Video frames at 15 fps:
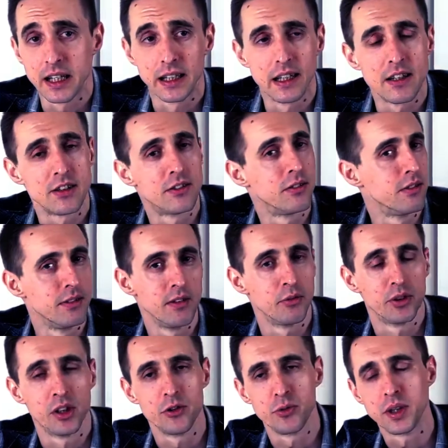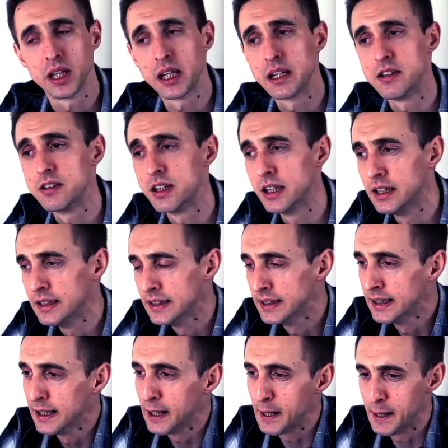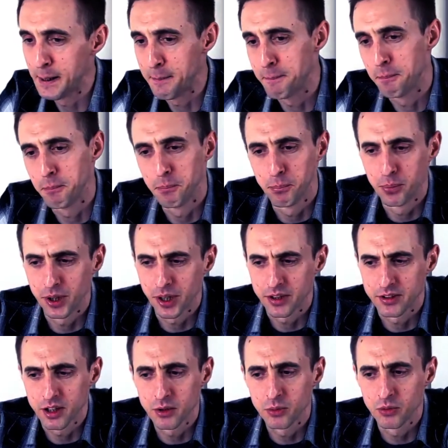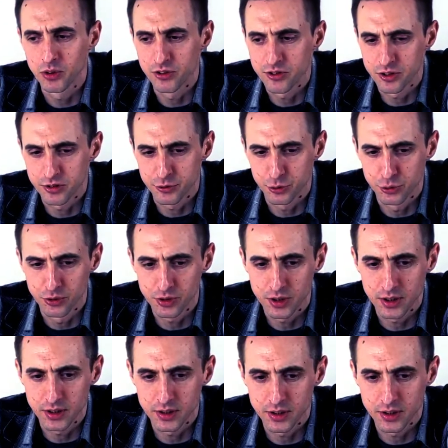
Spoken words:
at least everyone knows what that is. But I don't want to talk,